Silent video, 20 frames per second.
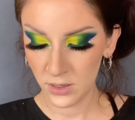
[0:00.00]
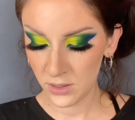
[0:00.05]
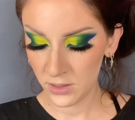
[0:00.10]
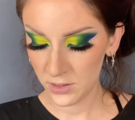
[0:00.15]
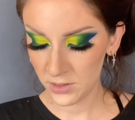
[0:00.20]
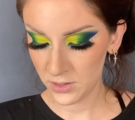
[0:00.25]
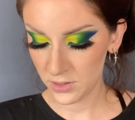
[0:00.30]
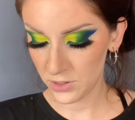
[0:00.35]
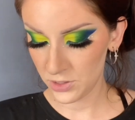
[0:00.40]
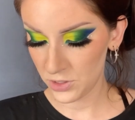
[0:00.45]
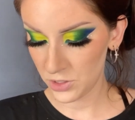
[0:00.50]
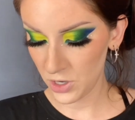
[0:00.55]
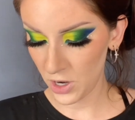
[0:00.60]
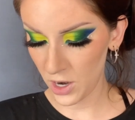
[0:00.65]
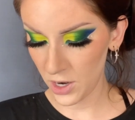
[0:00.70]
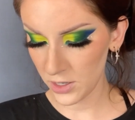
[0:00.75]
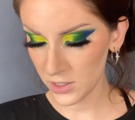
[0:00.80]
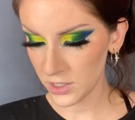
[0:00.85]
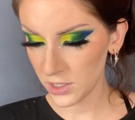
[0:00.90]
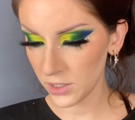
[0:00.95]

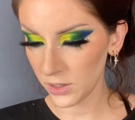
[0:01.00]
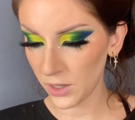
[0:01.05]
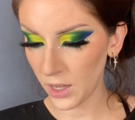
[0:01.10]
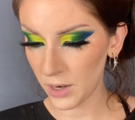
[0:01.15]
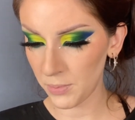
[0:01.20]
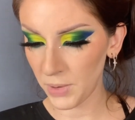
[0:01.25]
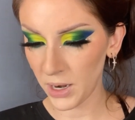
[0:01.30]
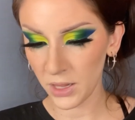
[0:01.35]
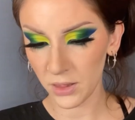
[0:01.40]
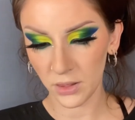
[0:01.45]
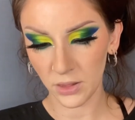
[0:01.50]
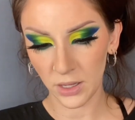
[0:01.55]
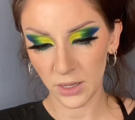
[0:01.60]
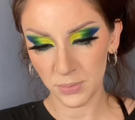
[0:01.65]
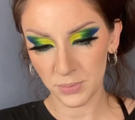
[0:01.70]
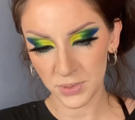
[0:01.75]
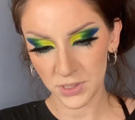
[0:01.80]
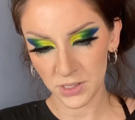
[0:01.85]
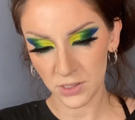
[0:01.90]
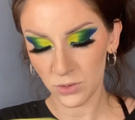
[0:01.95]
start to line my
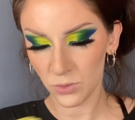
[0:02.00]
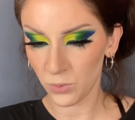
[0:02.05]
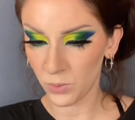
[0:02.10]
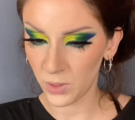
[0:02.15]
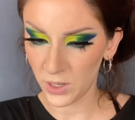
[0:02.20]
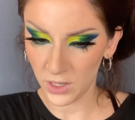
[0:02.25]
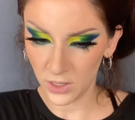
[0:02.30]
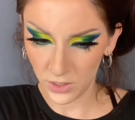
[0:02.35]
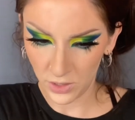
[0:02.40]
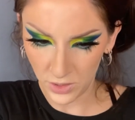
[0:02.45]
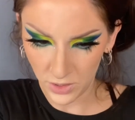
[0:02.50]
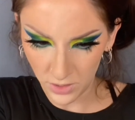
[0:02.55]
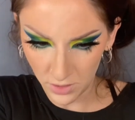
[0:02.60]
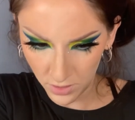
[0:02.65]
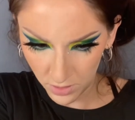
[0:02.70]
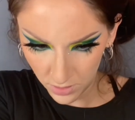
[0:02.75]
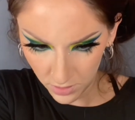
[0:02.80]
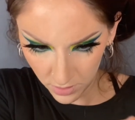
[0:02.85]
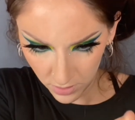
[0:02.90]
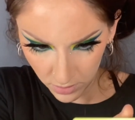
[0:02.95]
lips with,
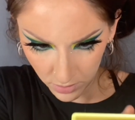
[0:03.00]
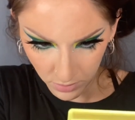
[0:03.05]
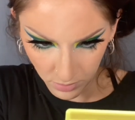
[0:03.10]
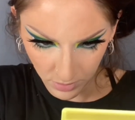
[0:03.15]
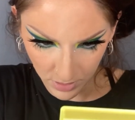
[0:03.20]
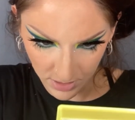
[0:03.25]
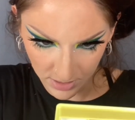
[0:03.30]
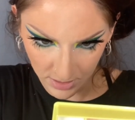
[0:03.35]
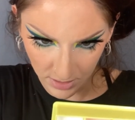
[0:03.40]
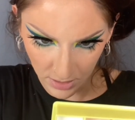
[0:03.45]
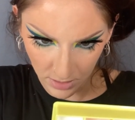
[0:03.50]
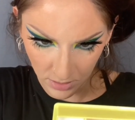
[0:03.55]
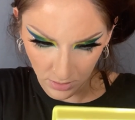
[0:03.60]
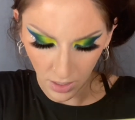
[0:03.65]
what is it?